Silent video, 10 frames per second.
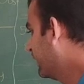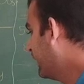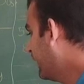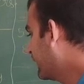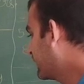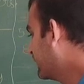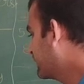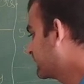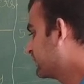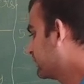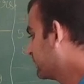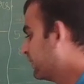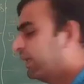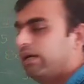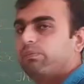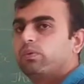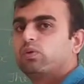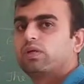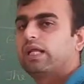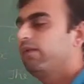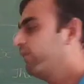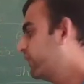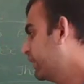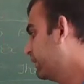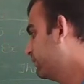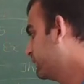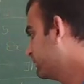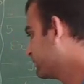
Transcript: Act is a plural verb.